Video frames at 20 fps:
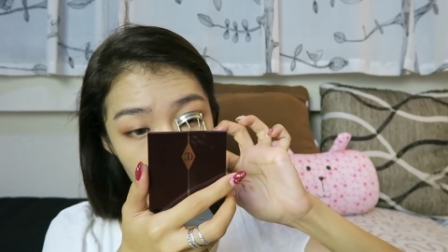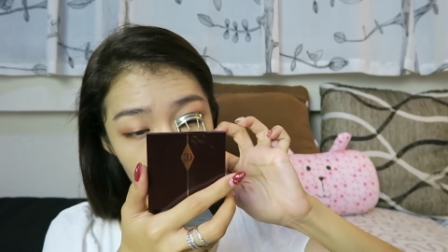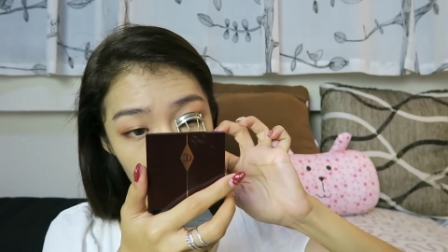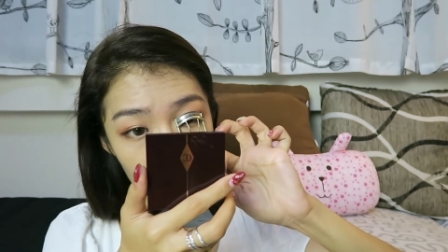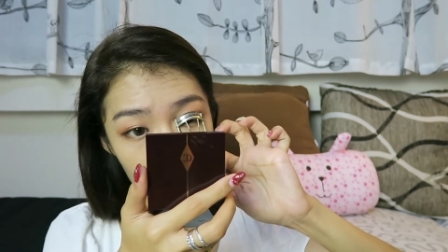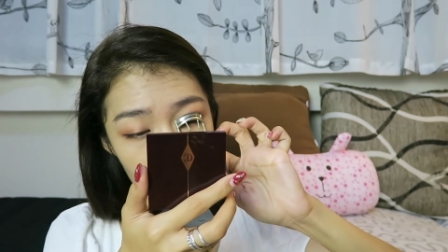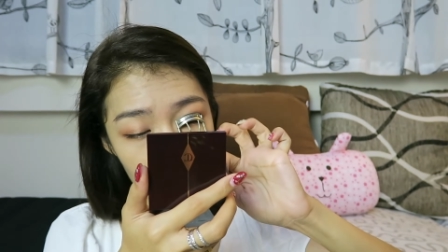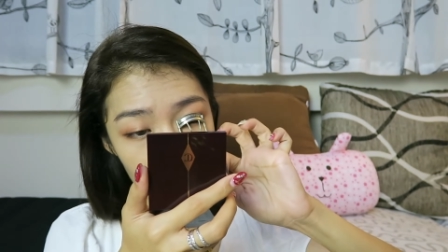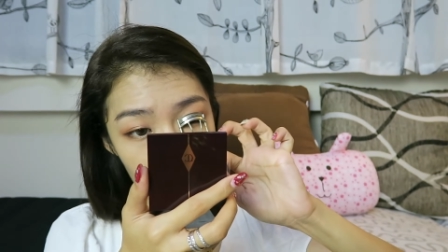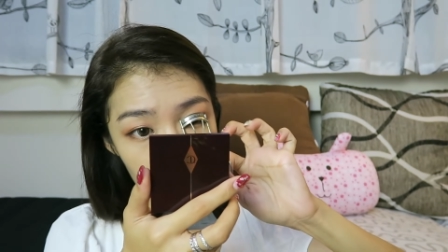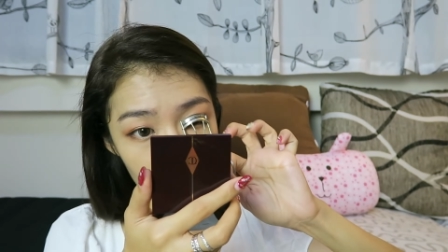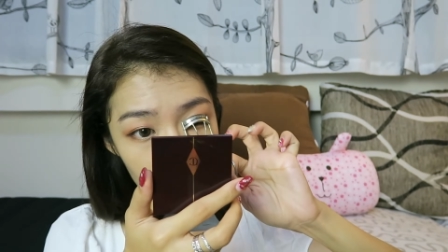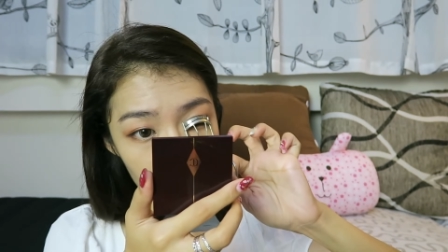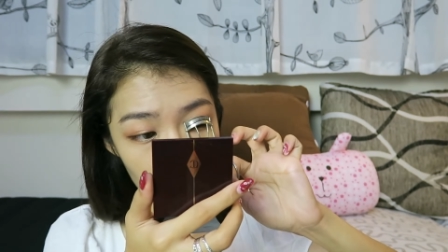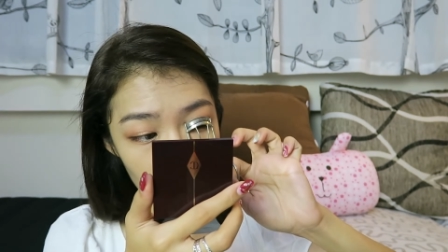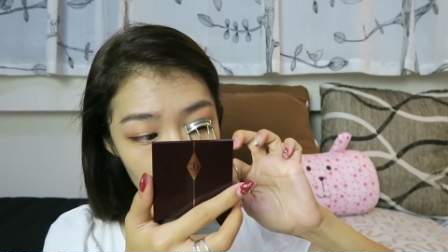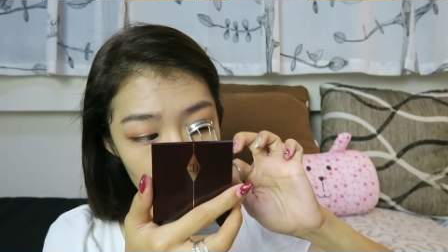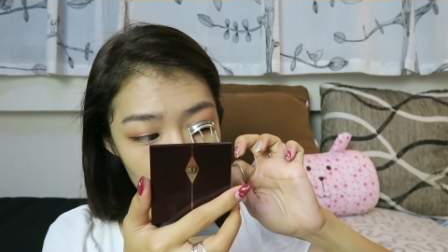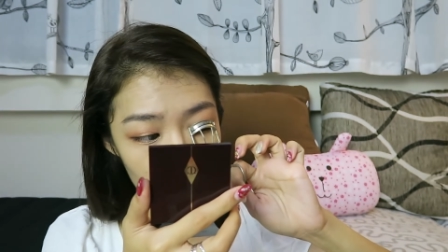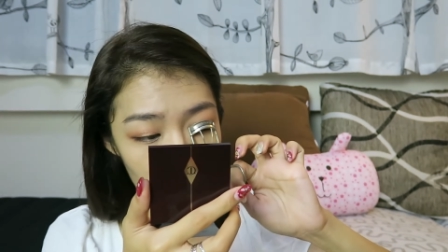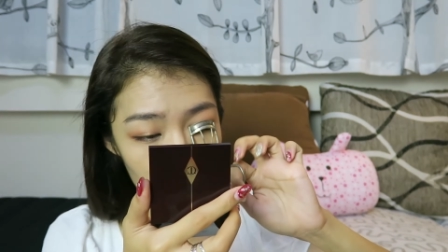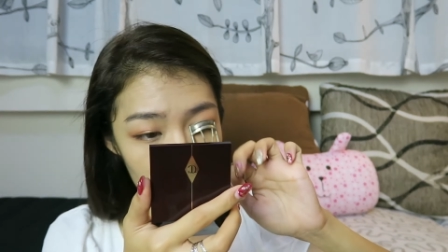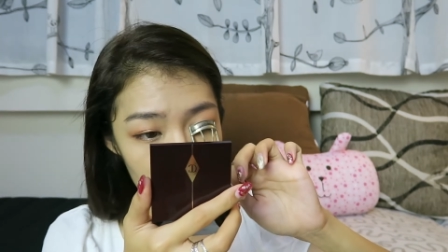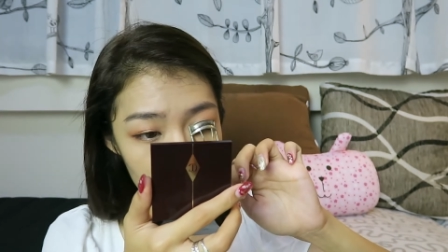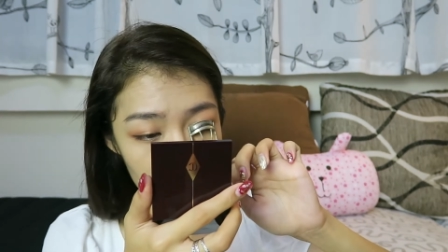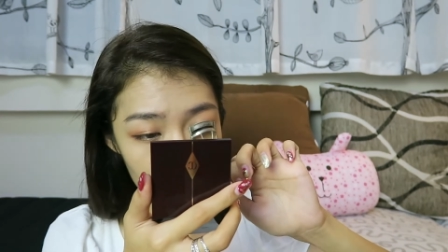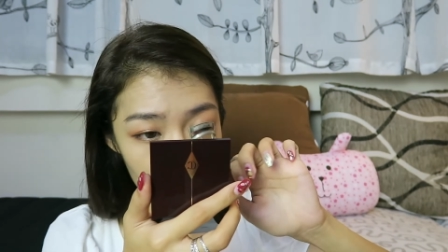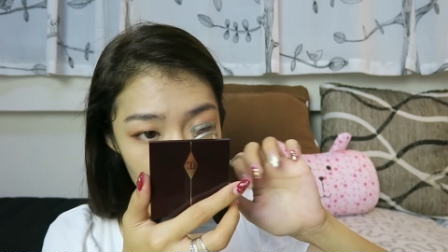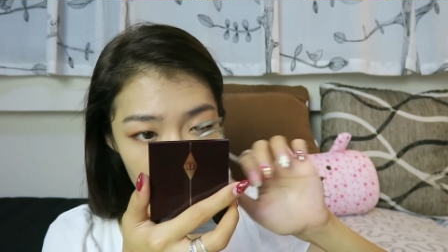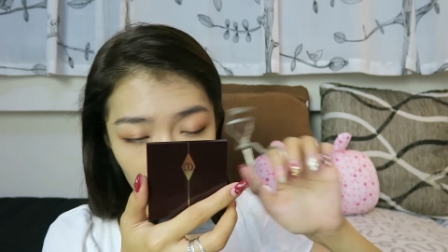have the most
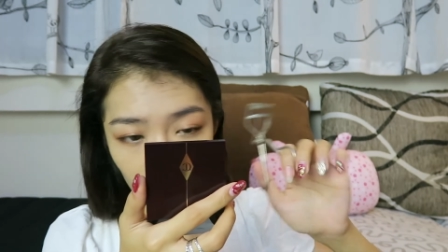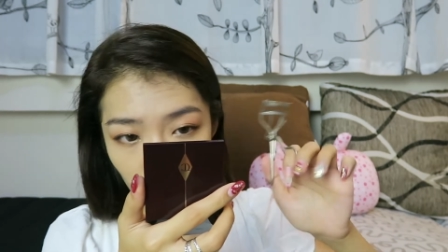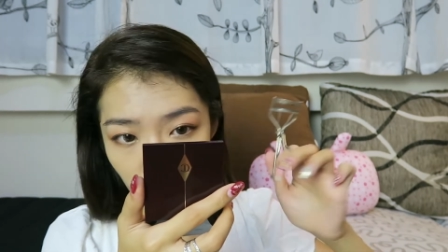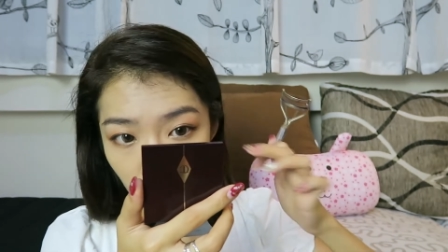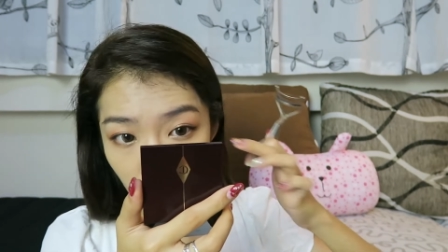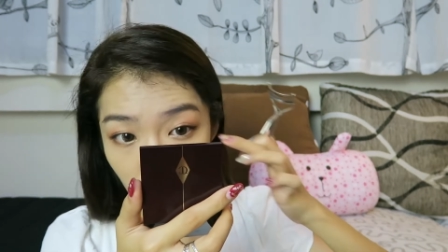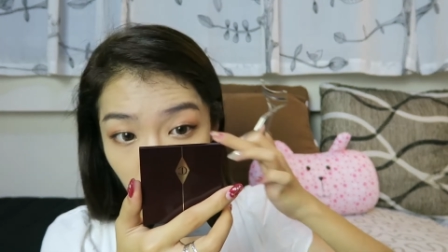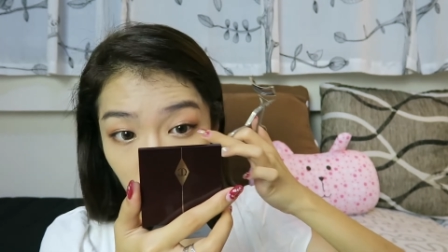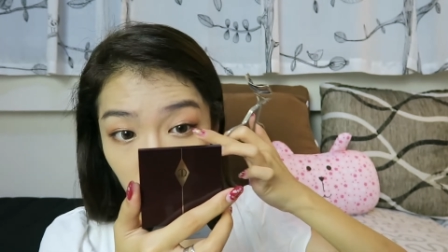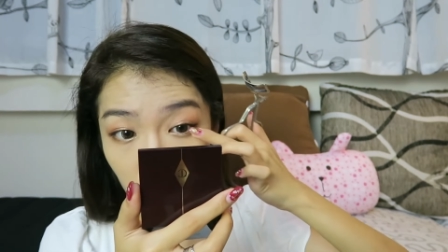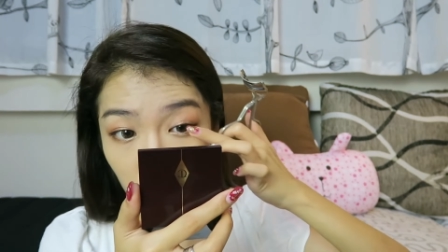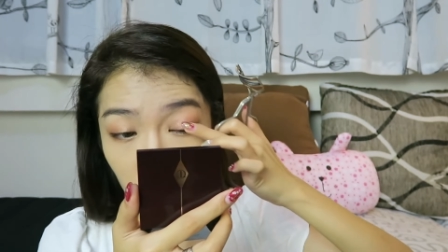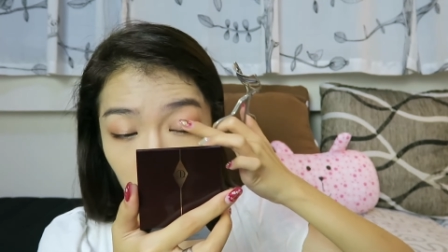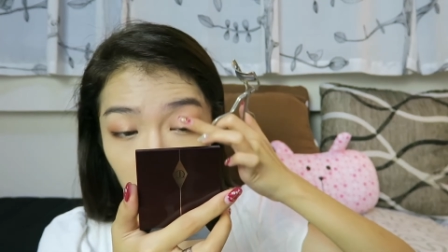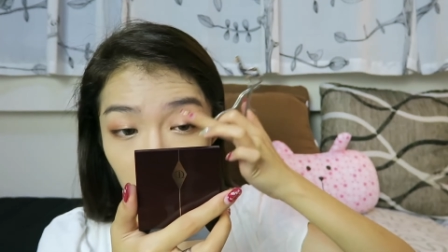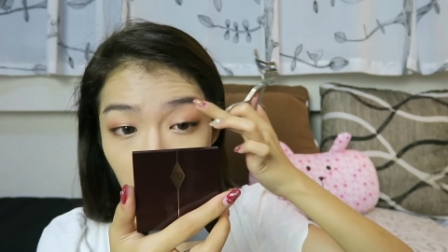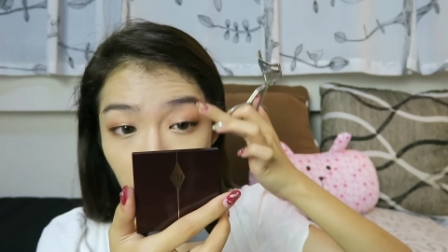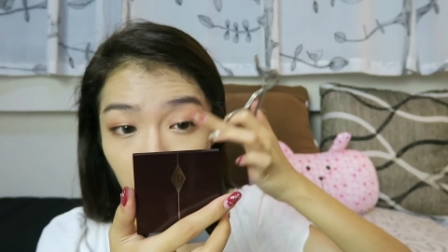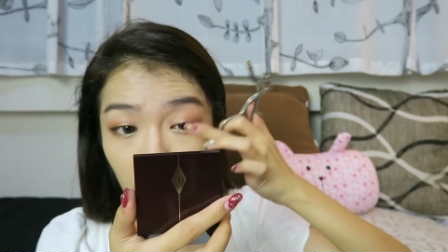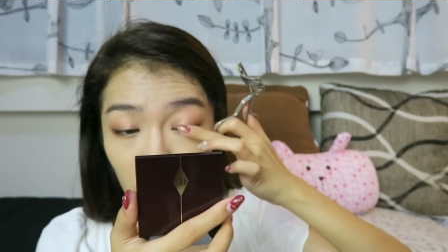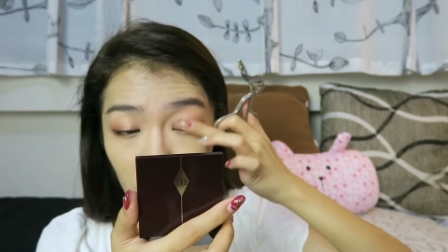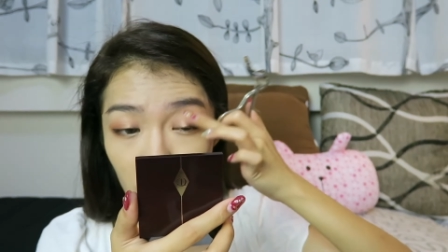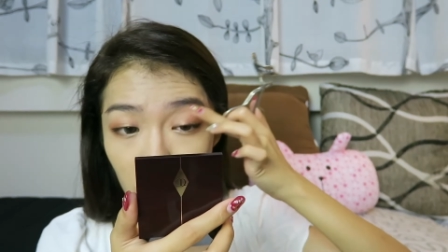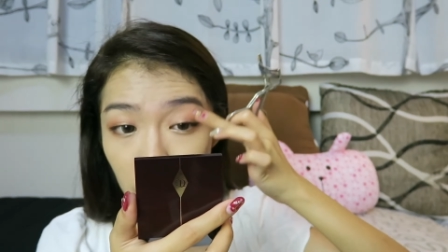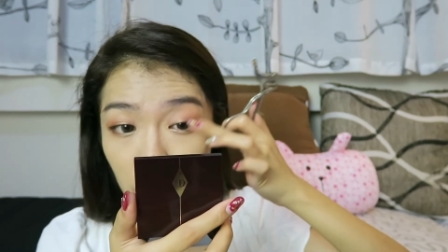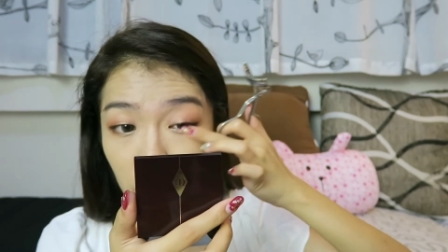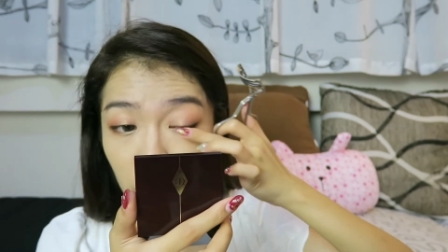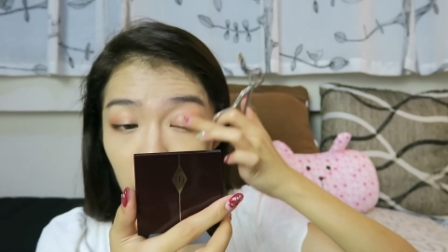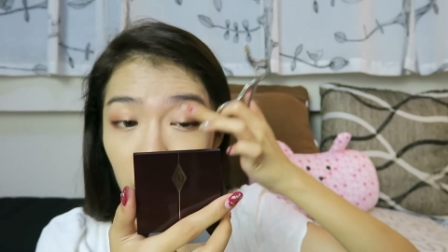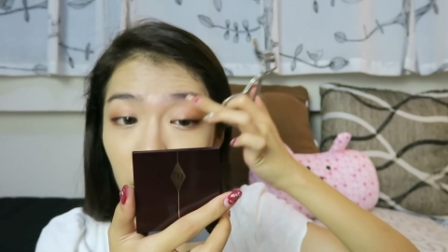
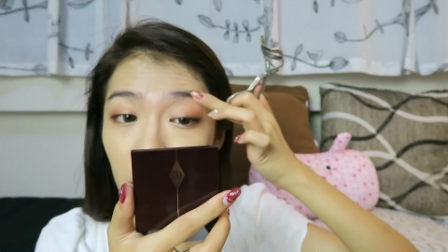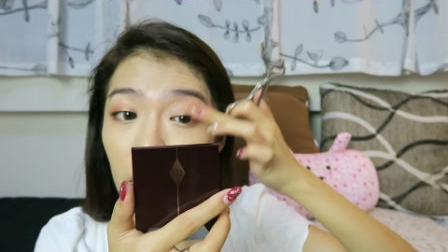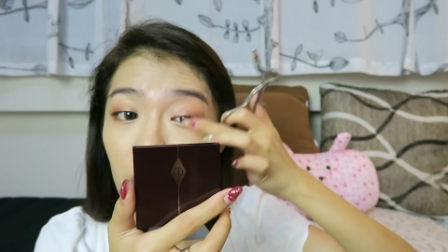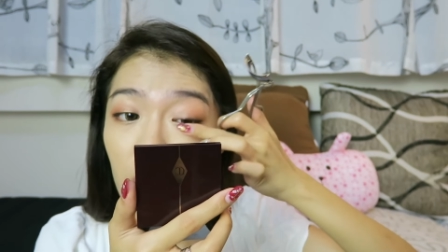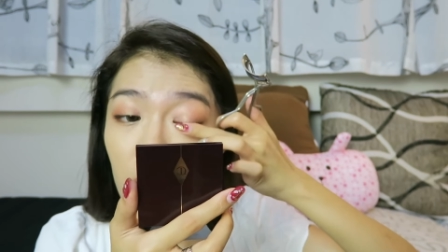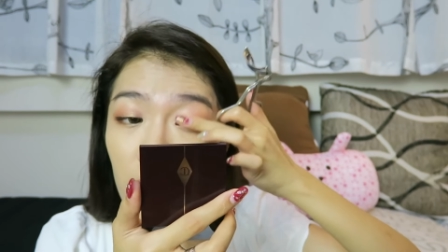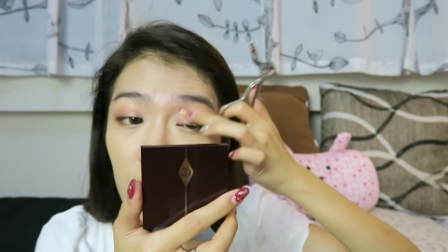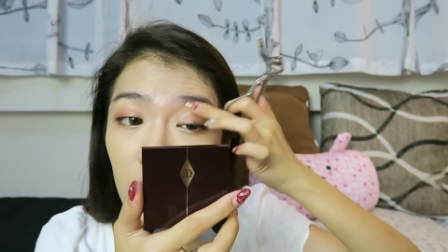impressionable